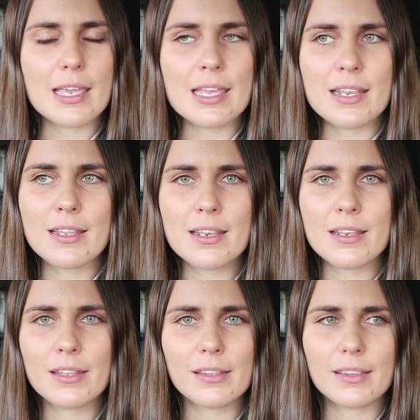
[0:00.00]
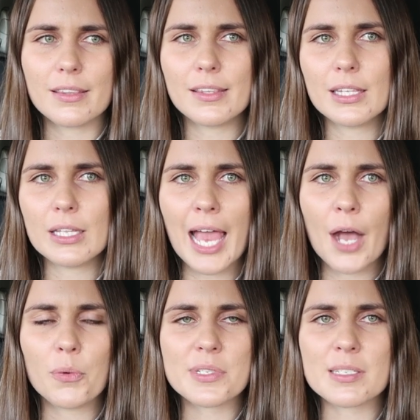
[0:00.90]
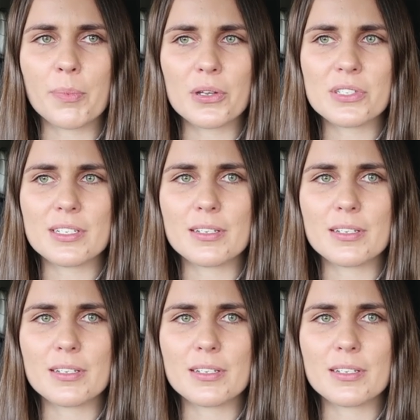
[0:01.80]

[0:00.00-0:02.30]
in how it was supposed